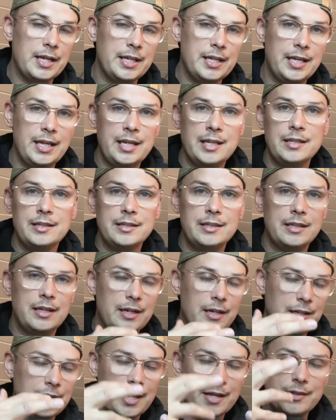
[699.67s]
in
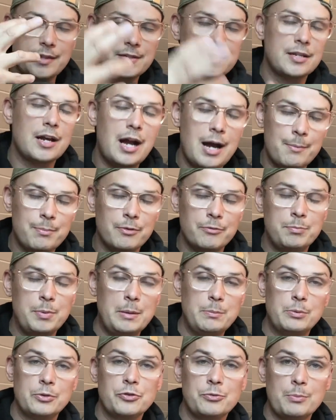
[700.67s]
the top of
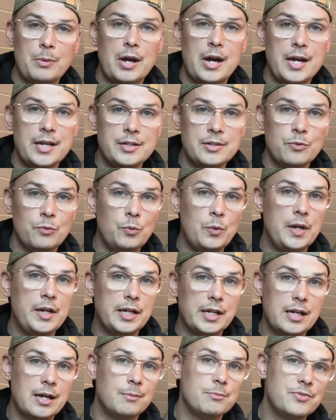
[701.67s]
people's mind when
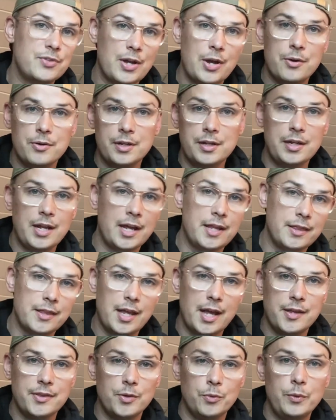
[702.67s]
it comes out
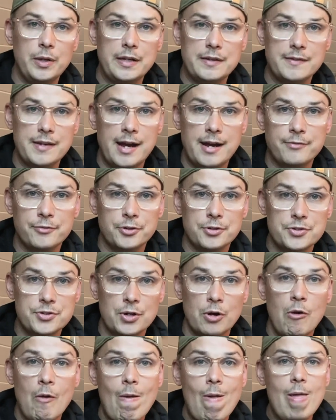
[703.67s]
and the weeks after.
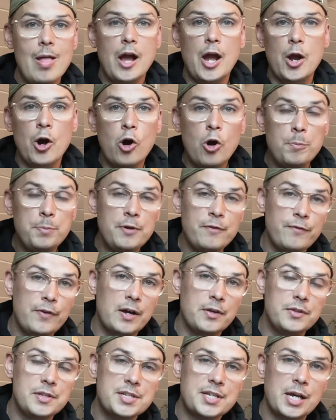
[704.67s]
So I hope you
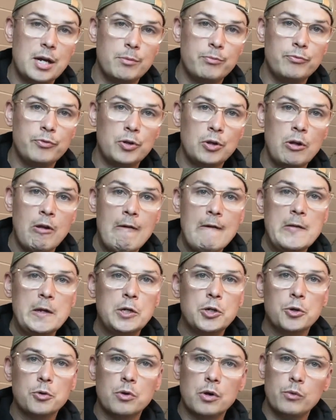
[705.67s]
found this helpful.
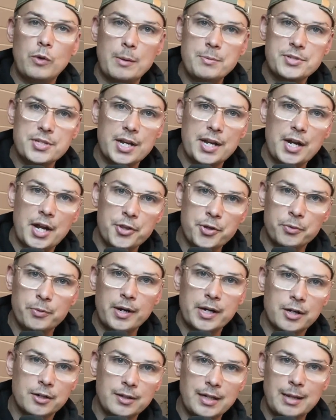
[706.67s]
Go to our website,
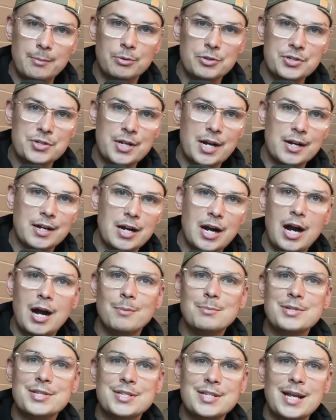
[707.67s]

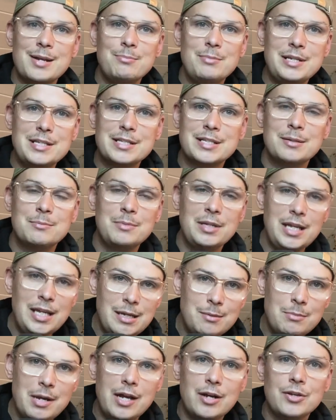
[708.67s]
otherrecordlabels.com. Send me some
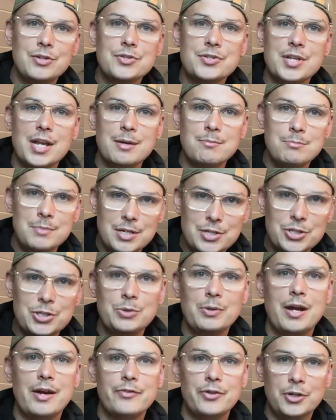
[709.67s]
emails. I miss
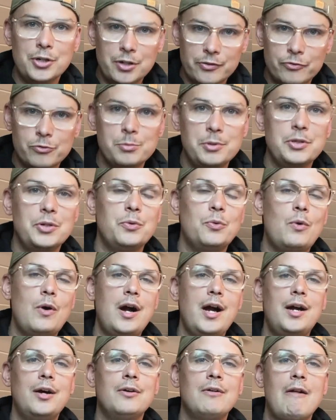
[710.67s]
you. I haven't heard from you in a
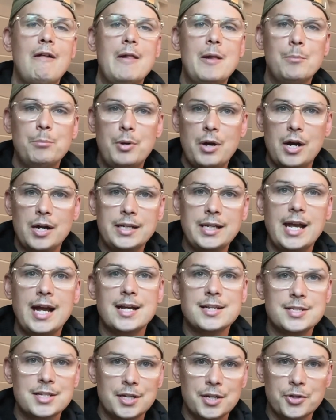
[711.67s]
while.
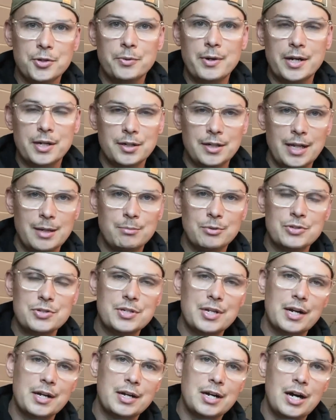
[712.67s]

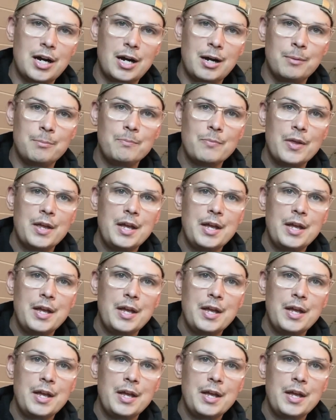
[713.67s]
Podcast@otherrecordlabels.com.